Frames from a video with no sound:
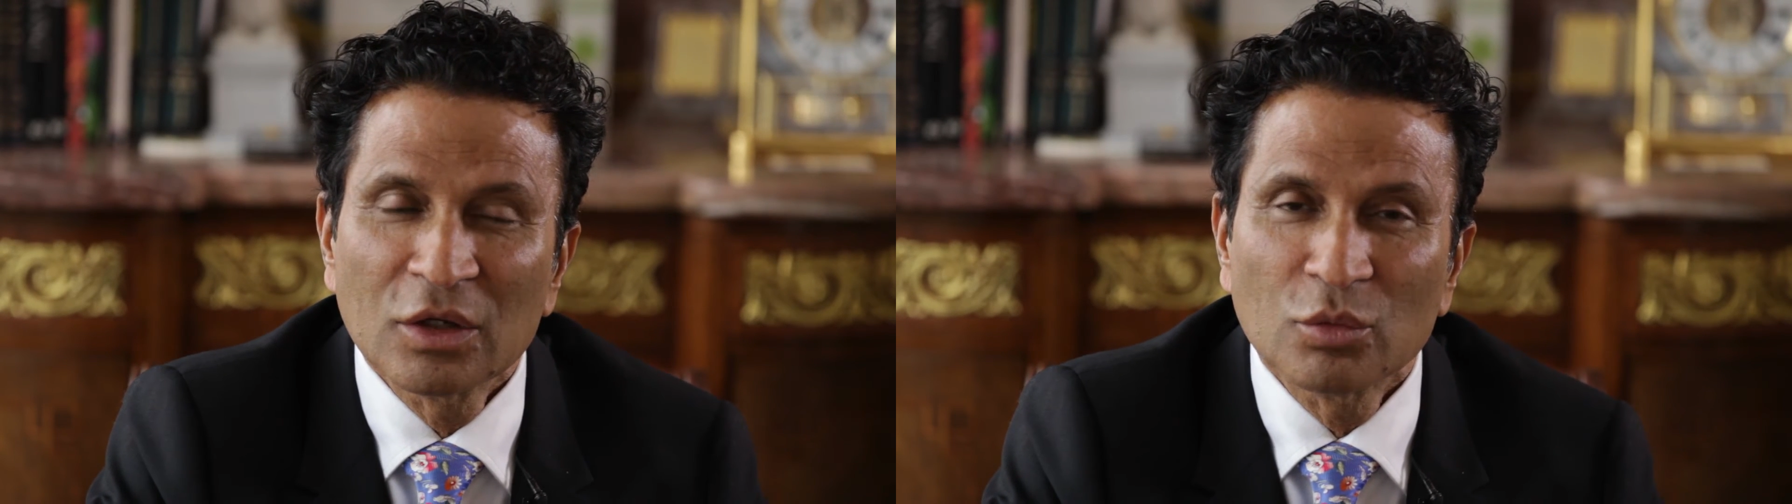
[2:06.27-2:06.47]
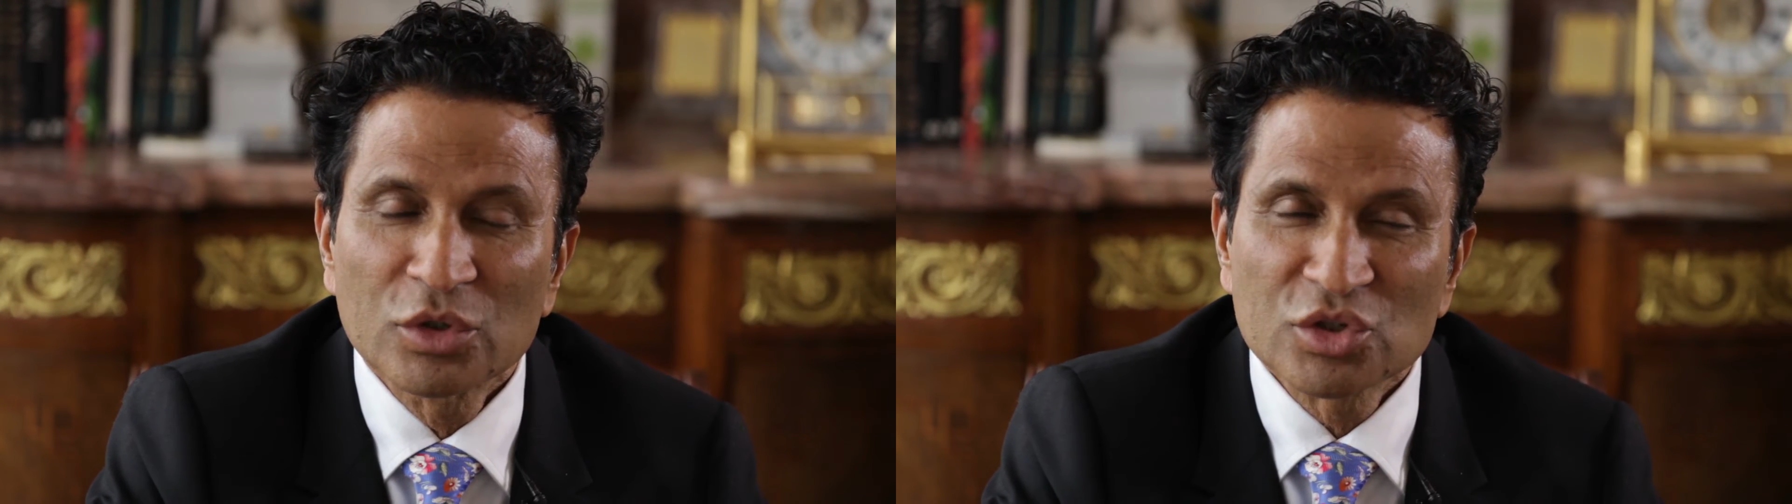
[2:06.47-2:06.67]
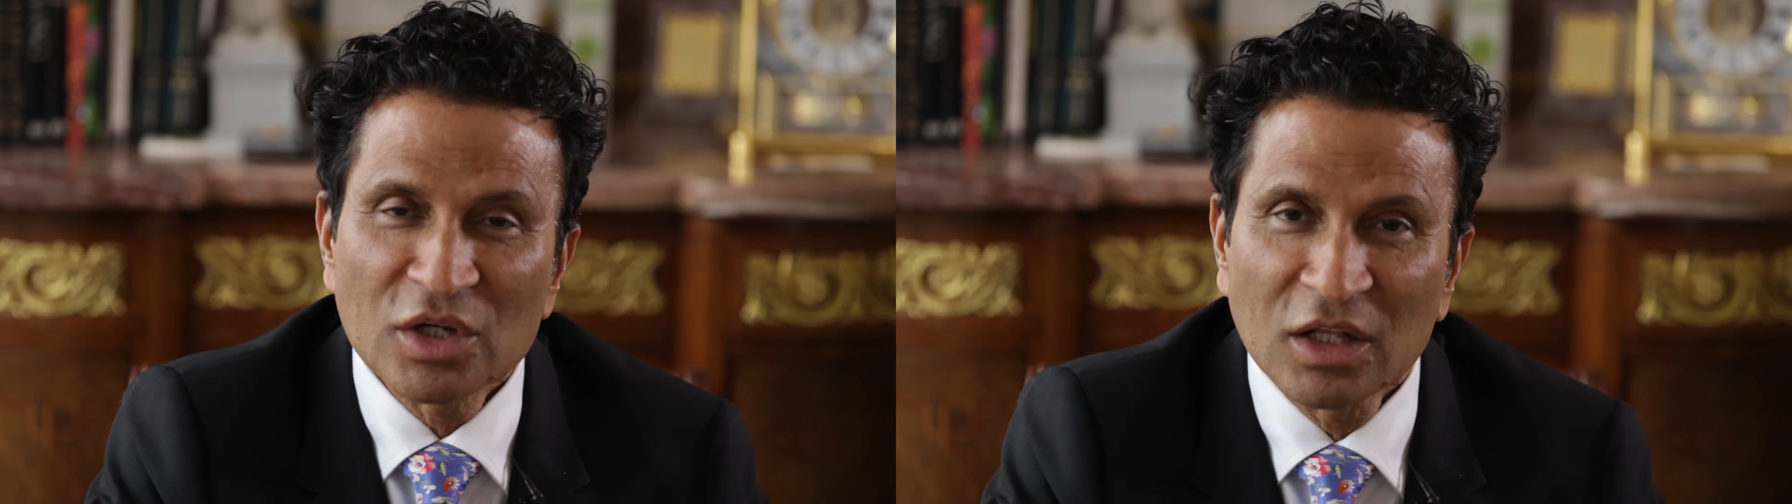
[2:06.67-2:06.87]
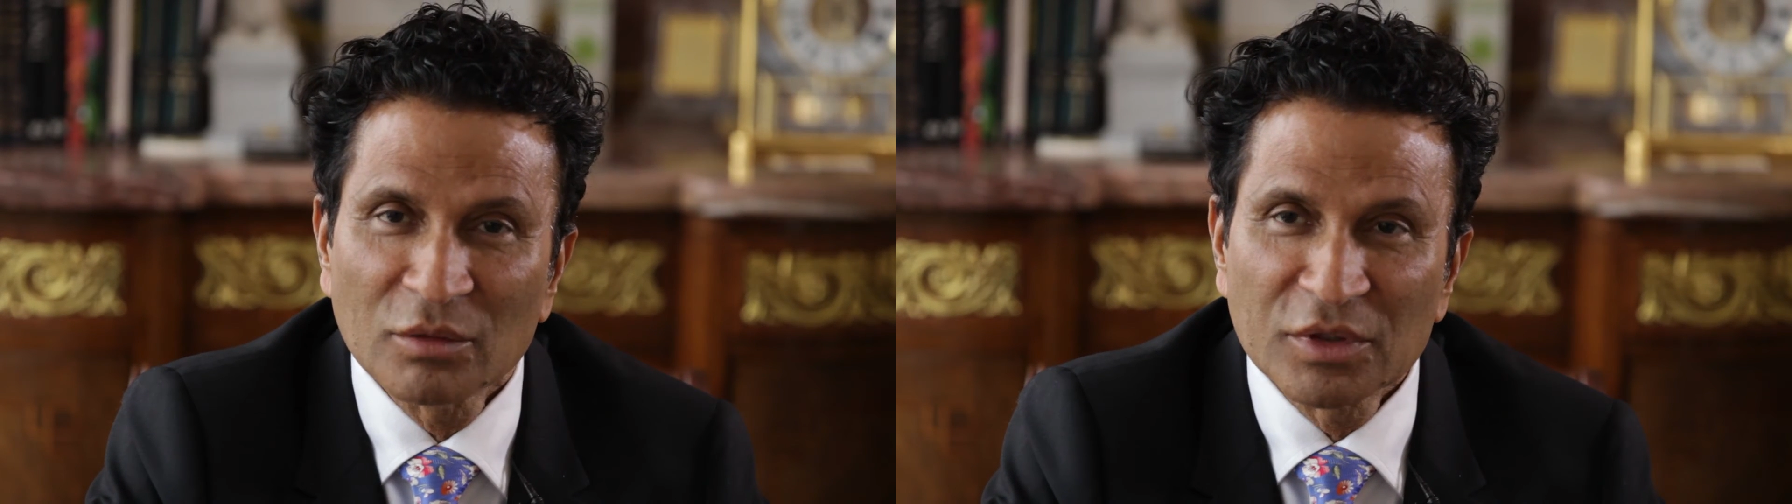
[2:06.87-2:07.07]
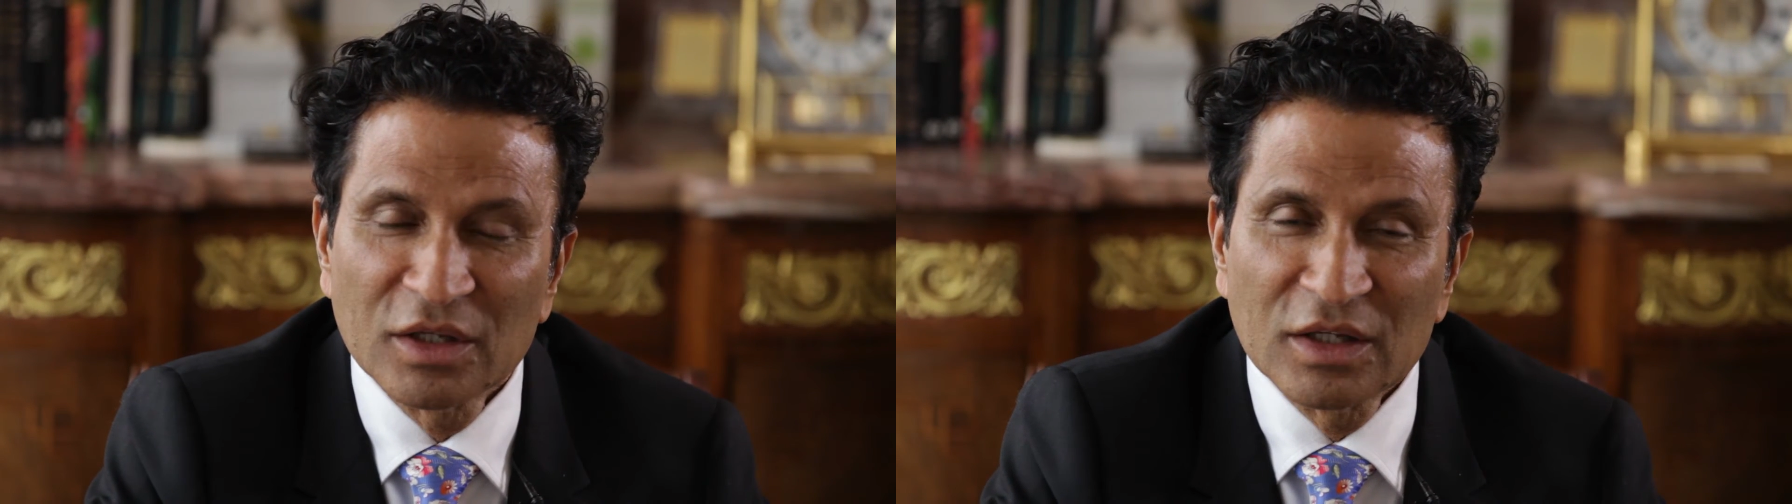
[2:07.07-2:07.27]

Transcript: which help